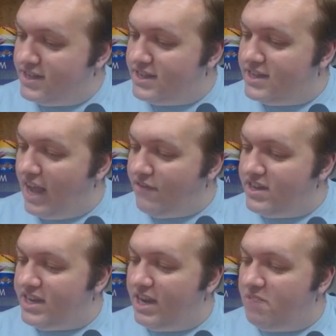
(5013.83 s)

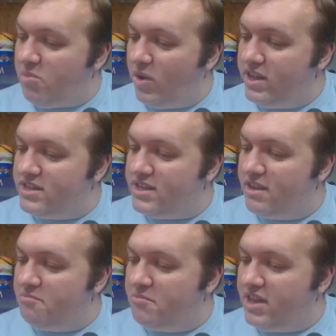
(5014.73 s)
17 points
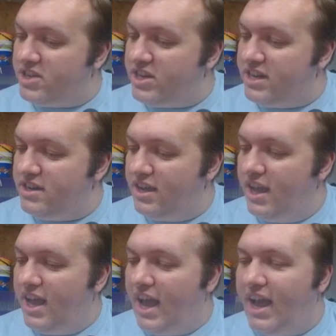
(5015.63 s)
in bludgeoning
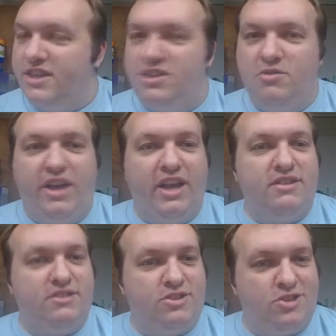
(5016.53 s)
as you get
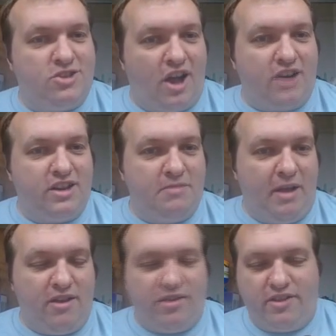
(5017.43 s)
socked in the
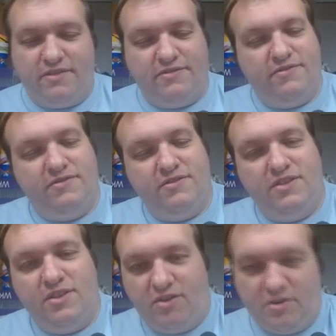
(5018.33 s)
mouth.
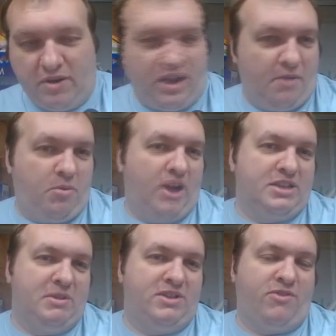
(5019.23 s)
Or what
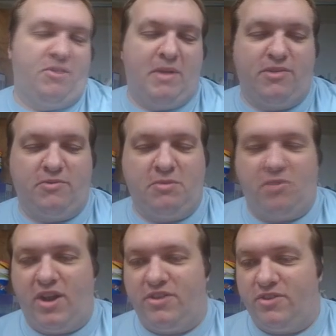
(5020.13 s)
approximates for a mouth with a
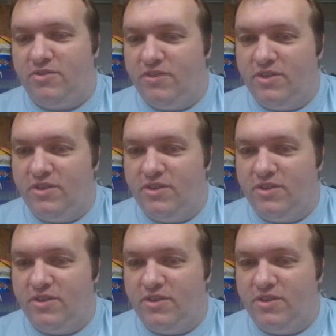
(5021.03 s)
barathu.